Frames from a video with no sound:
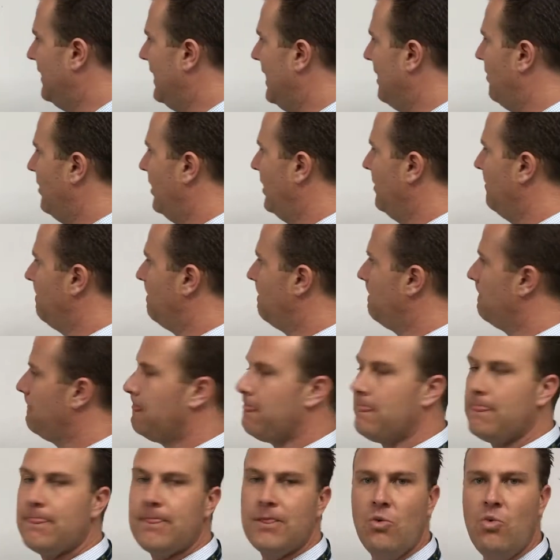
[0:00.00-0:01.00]
that one.
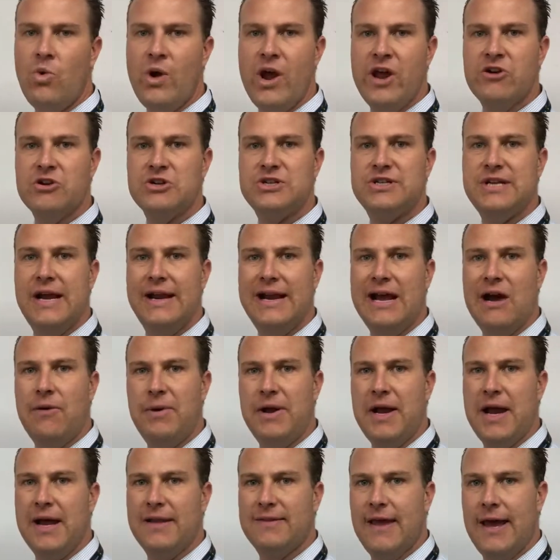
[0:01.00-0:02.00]
We understand how we
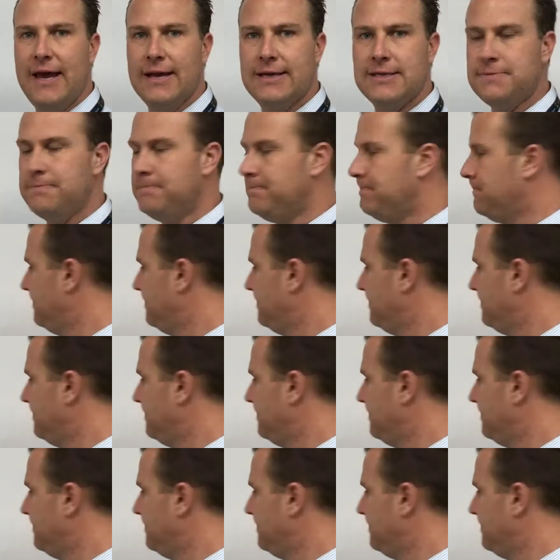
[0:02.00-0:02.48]
got that.